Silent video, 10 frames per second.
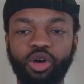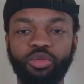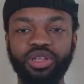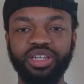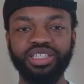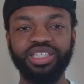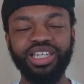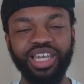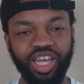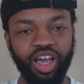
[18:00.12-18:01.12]
Kobe, does
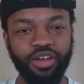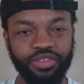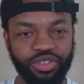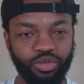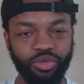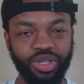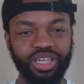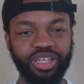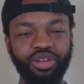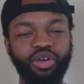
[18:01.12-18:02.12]
he love to
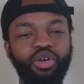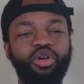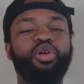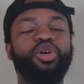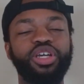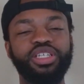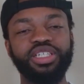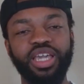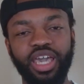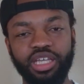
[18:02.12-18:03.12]
win or
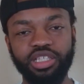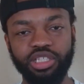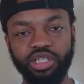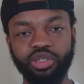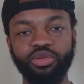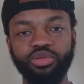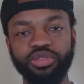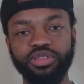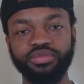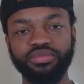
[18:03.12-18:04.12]
does he hate to
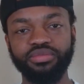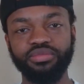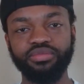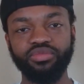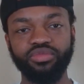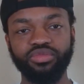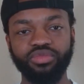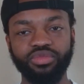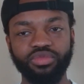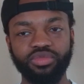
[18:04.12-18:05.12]
lose?
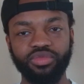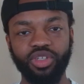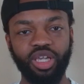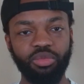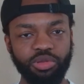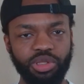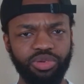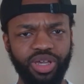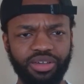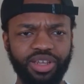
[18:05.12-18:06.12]
And most
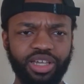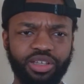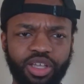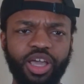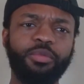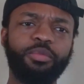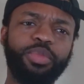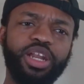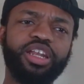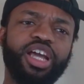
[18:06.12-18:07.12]
people have, like,
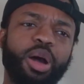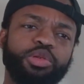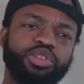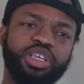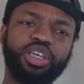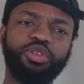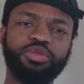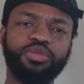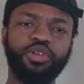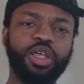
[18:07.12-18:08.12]
put it in the comments what you think it
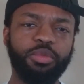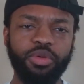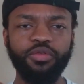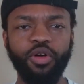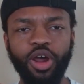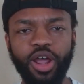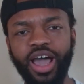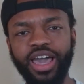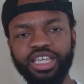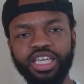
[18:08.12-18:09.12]
was before. Like,
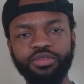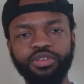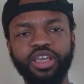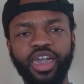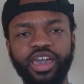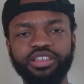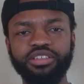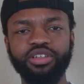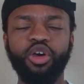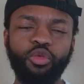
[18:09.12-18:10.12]
before I give you the
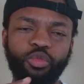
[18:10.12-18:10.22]
answer,